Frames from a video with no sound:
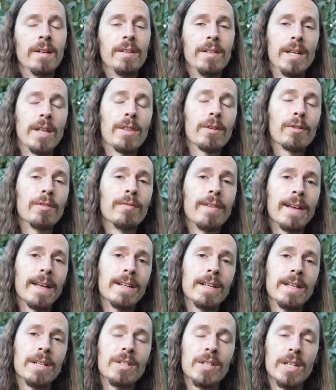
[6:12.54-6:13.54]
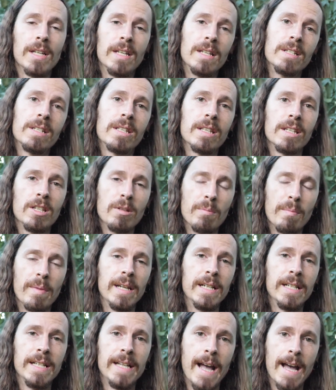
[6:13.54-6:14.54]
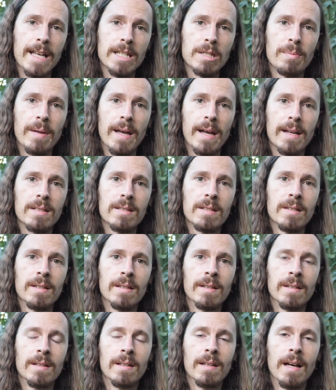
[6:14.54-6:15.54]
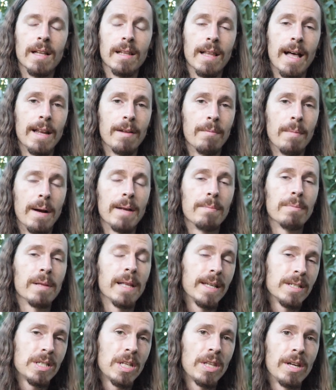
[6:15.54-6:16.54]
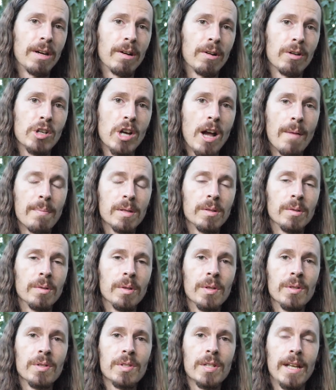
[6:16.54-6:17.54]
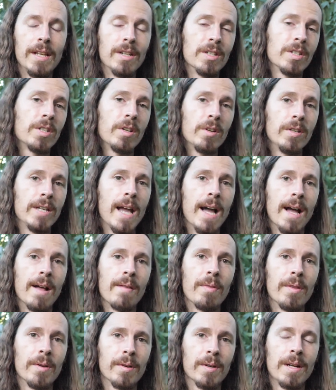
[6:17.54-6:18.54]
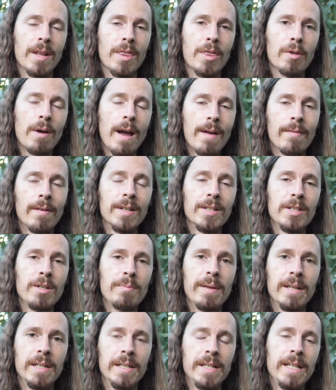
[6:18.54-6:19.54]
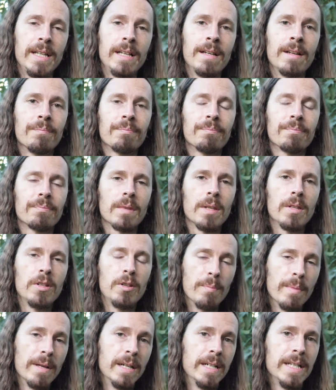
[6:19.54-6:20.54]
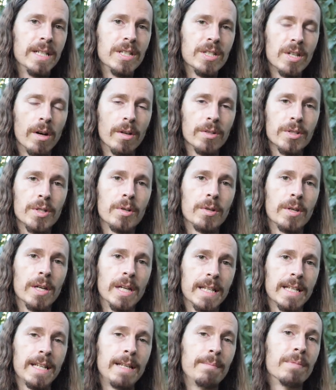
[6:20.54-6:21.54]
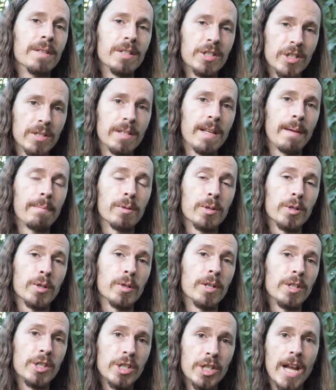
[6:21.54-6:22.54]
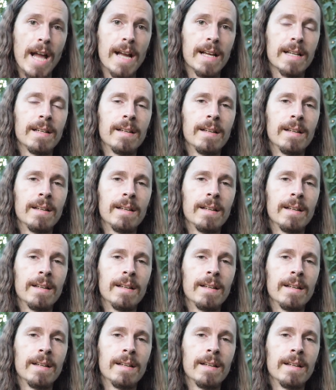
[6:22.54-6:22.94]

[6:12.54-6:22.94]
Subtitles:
The other advantage is the humidity aspect. A lot of my plants in there are tropicals, and so yeah, they're going to thrive on humidity. Humidity is also going to keep the temperature in check.